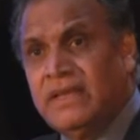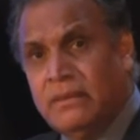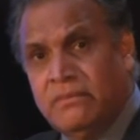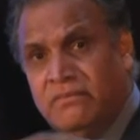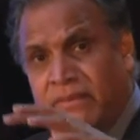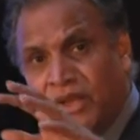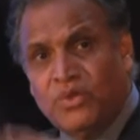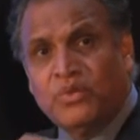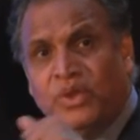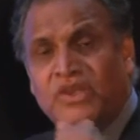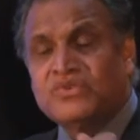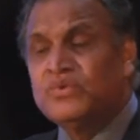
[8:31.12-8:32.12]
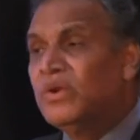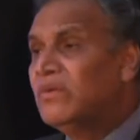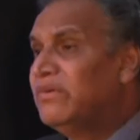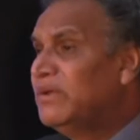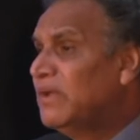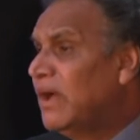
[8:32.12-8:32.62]
and meritorious
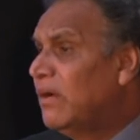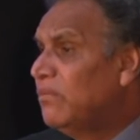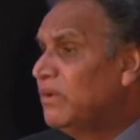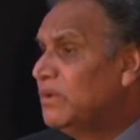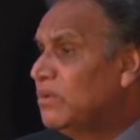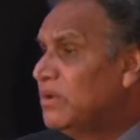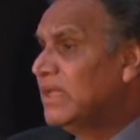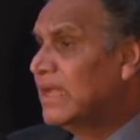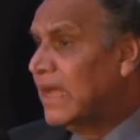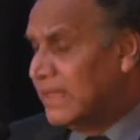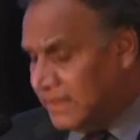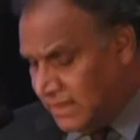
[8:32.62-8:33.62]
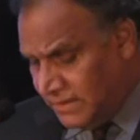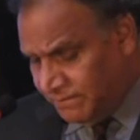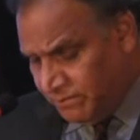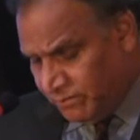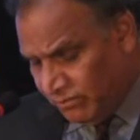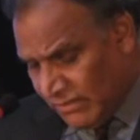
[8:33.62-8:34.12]
student, we don't deny
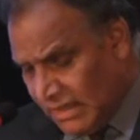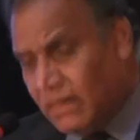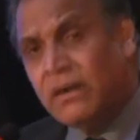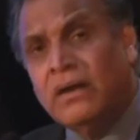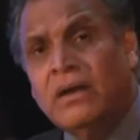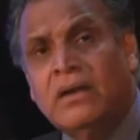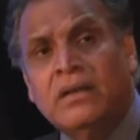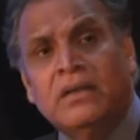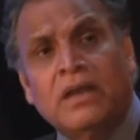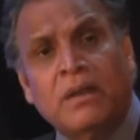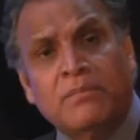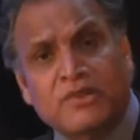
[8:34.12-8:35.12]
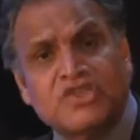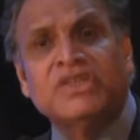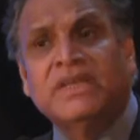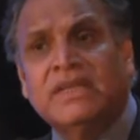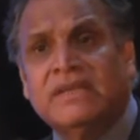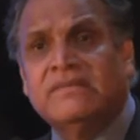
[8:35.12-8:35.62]
the
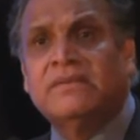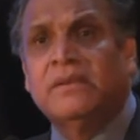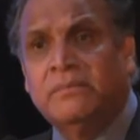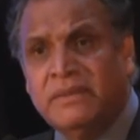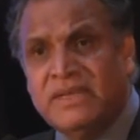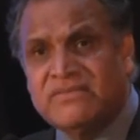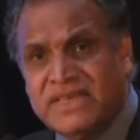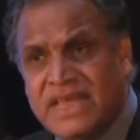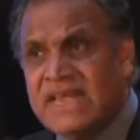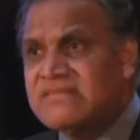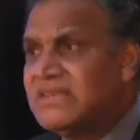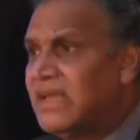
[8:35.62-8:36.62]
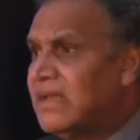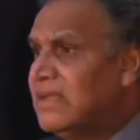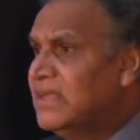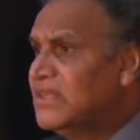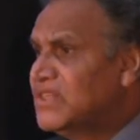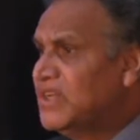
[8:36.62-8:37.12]
opportunities. Ministry has taken
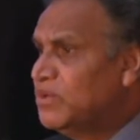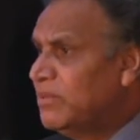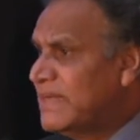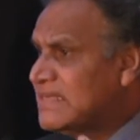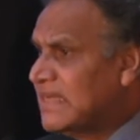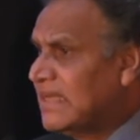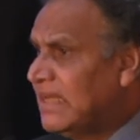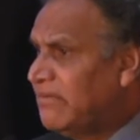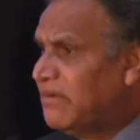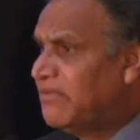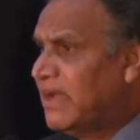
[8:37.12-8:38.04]
initiative by setting up a